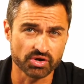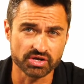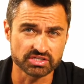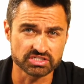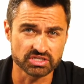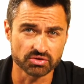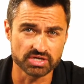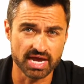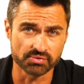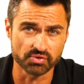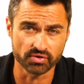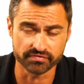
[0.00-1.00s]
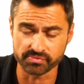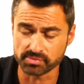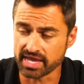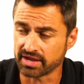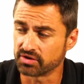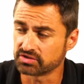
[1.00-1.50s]
You can still download it from
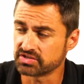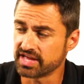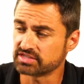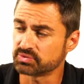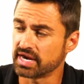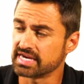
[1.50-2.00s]
Lego. So that's what